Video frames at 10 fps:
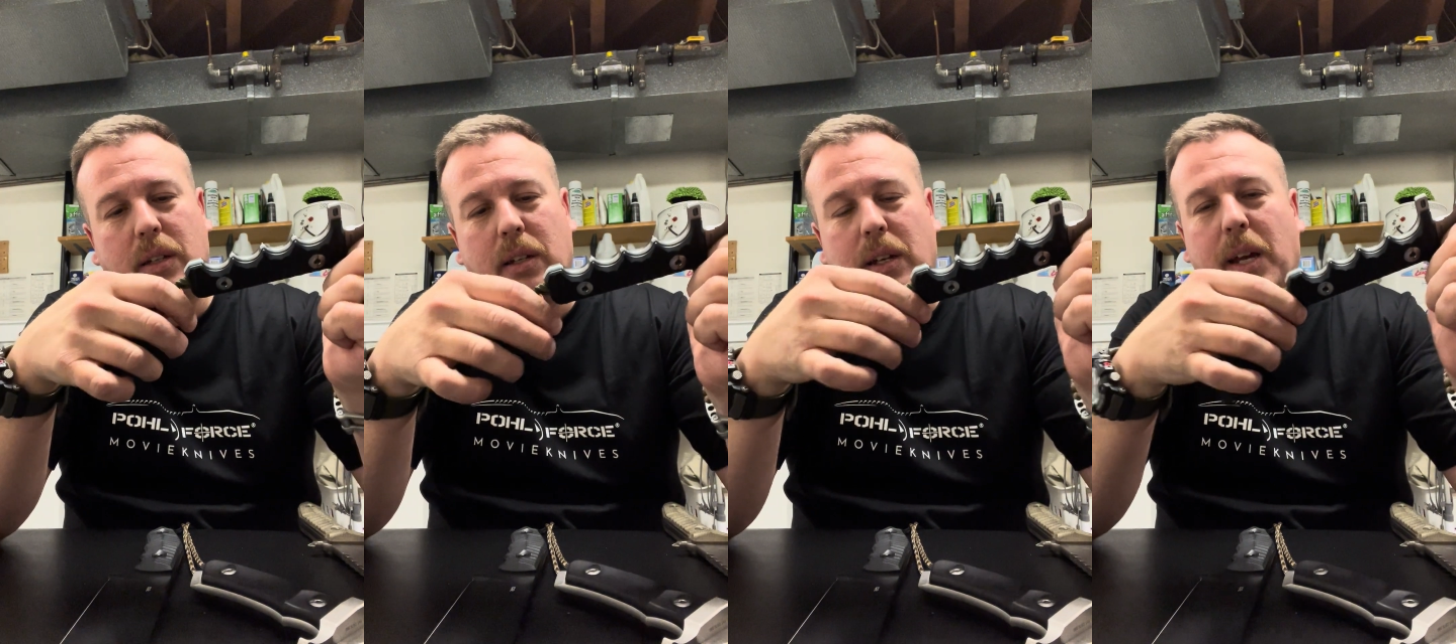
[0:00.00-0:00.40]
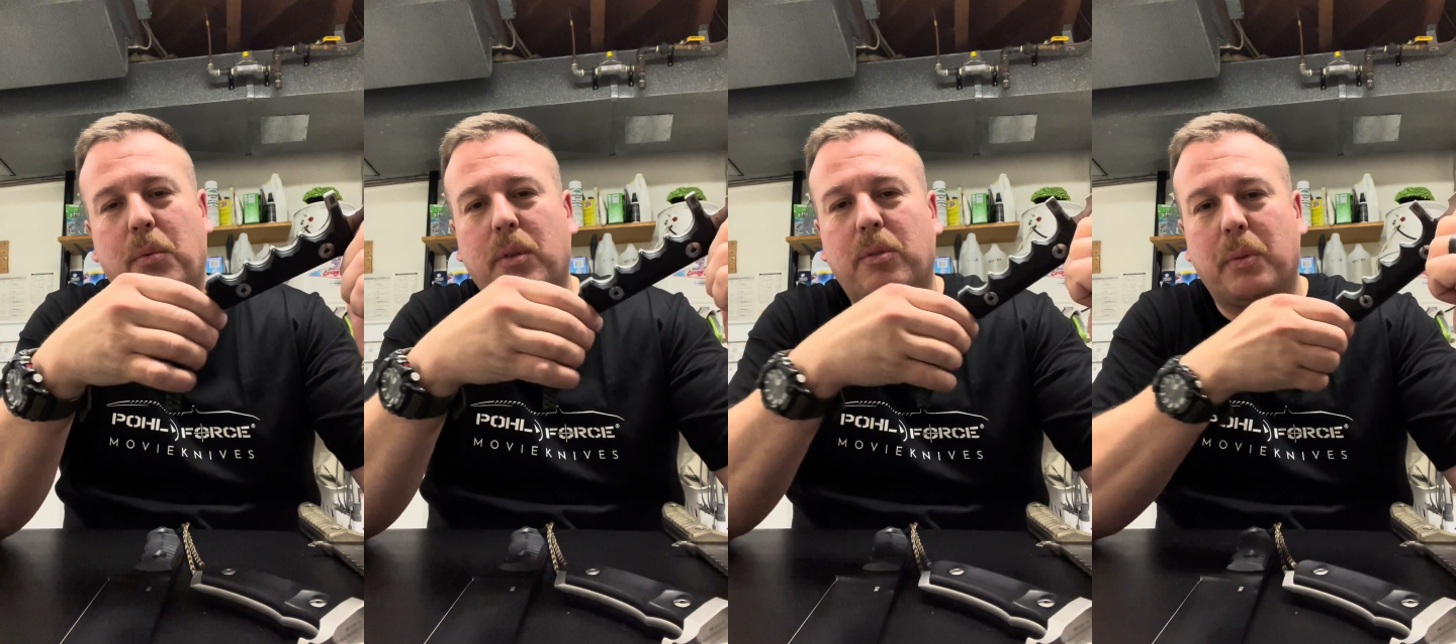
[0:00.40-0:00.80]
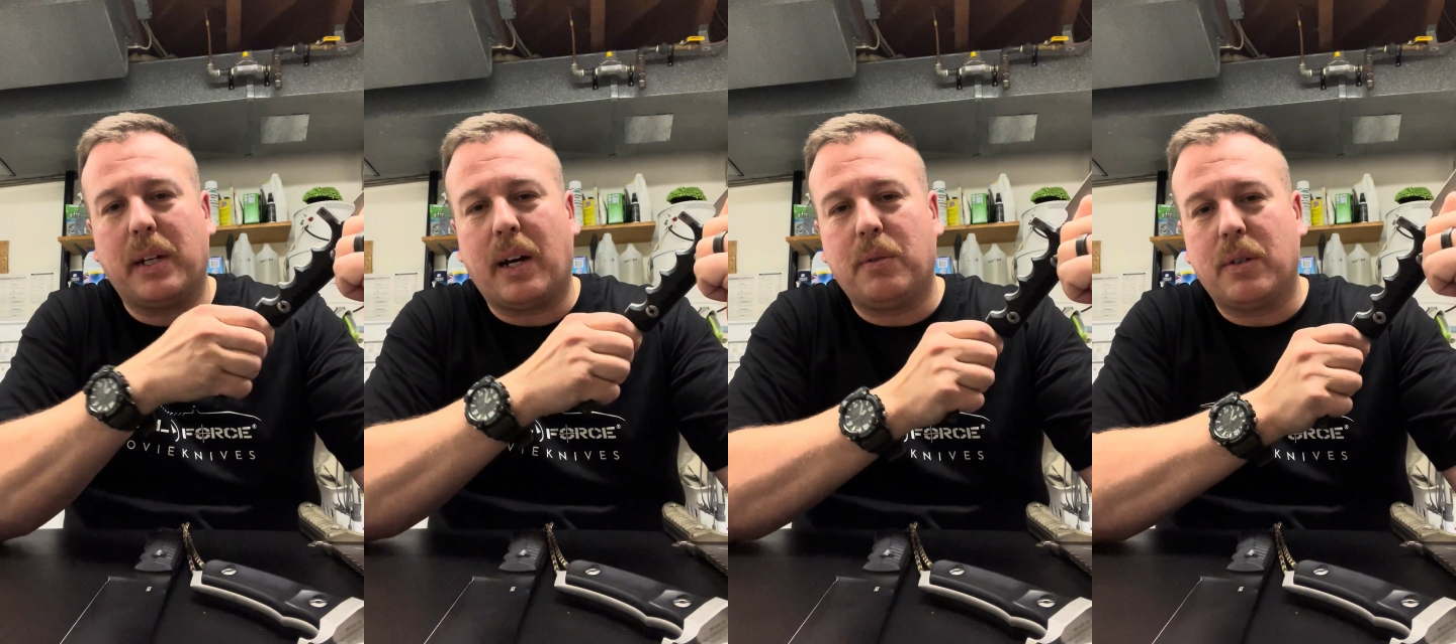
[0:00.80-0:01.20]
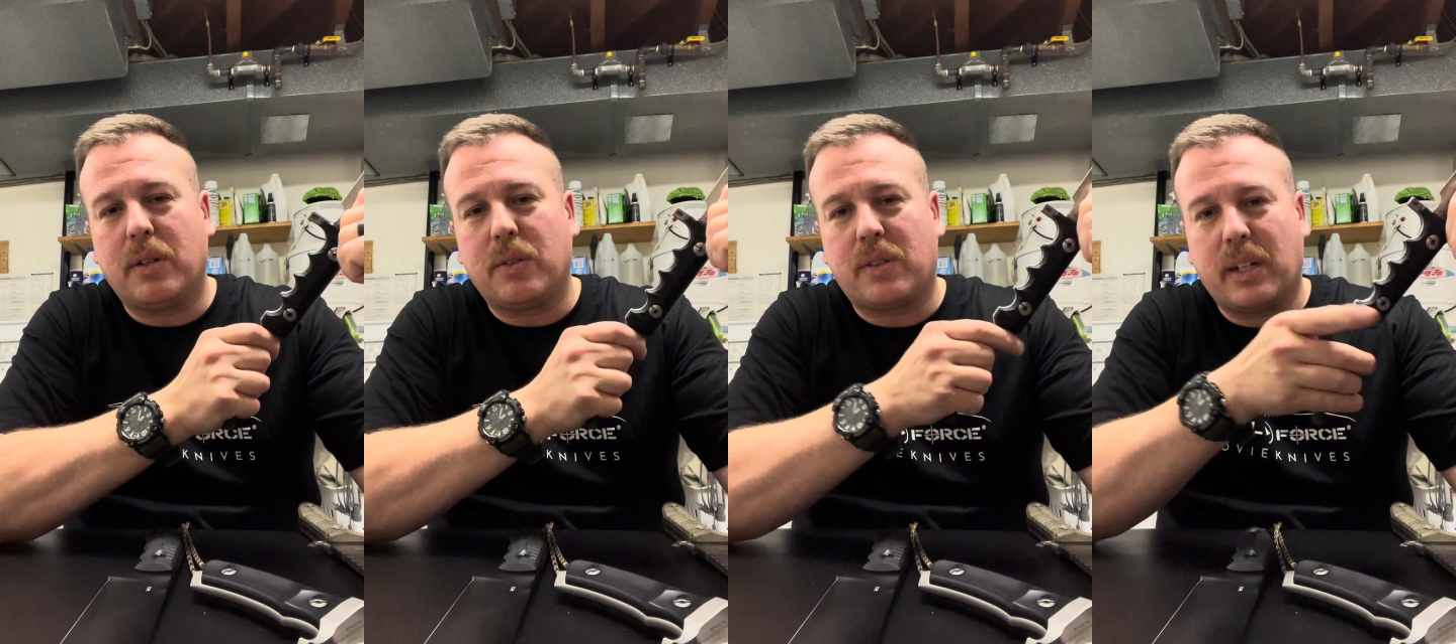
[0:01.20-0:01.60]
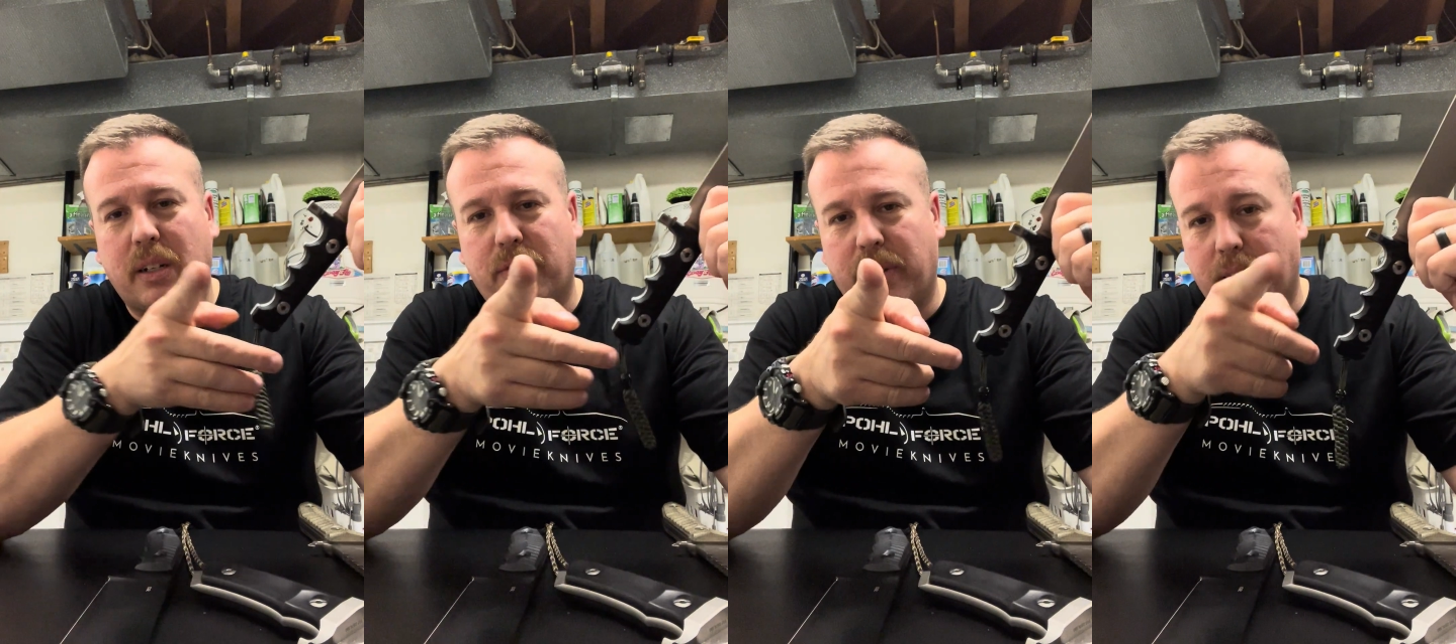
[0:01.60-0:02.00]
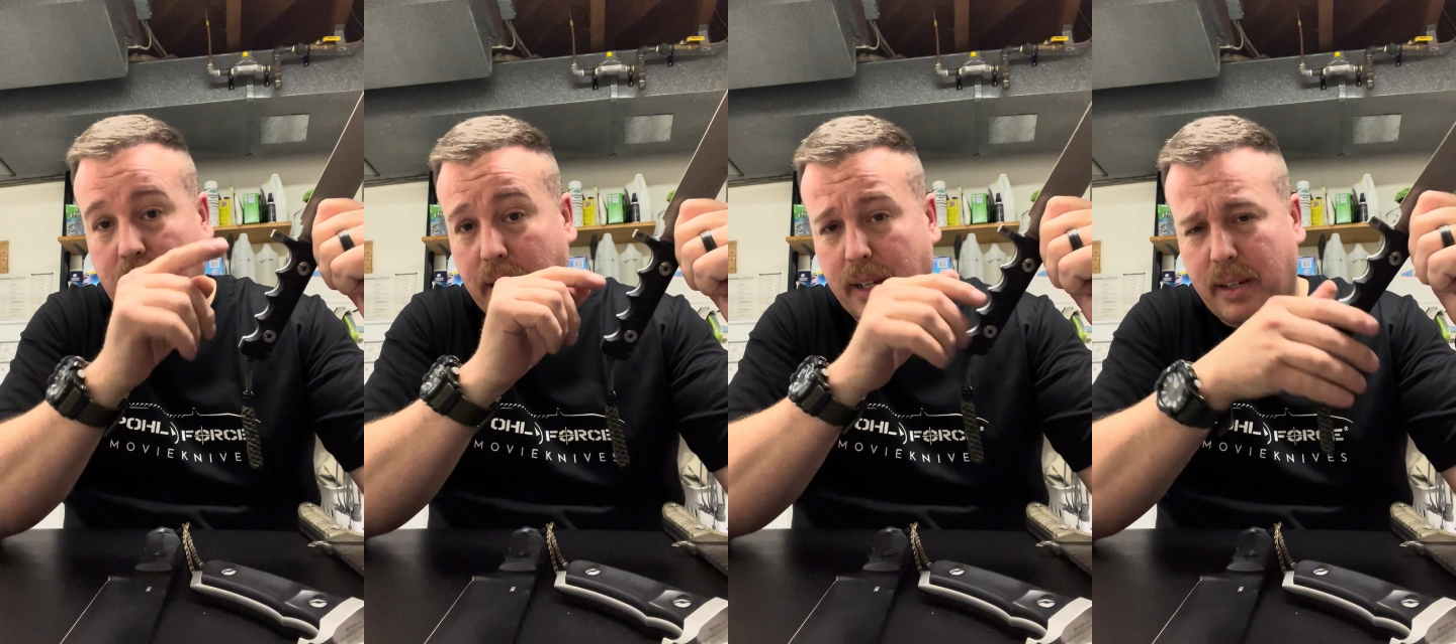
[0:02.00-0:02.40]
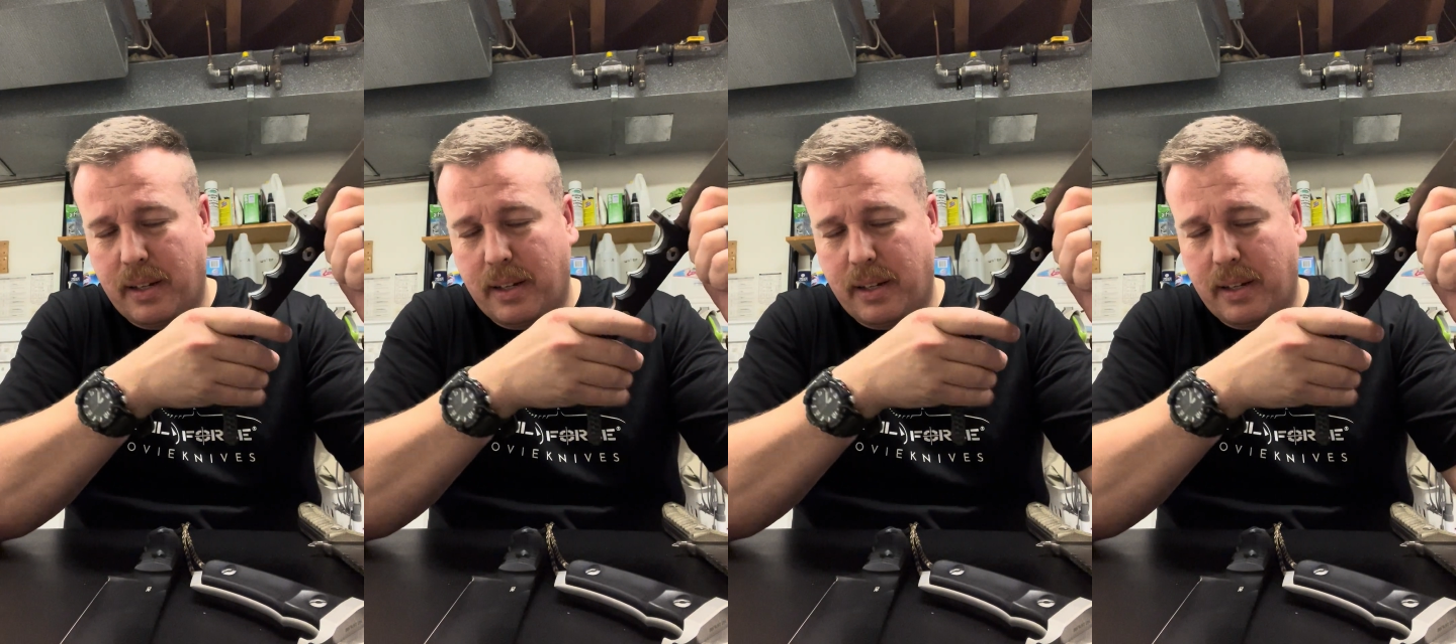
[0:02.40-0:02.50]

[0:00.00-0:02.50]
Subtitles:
Hey, Woodsman, how were those sound effects, eh?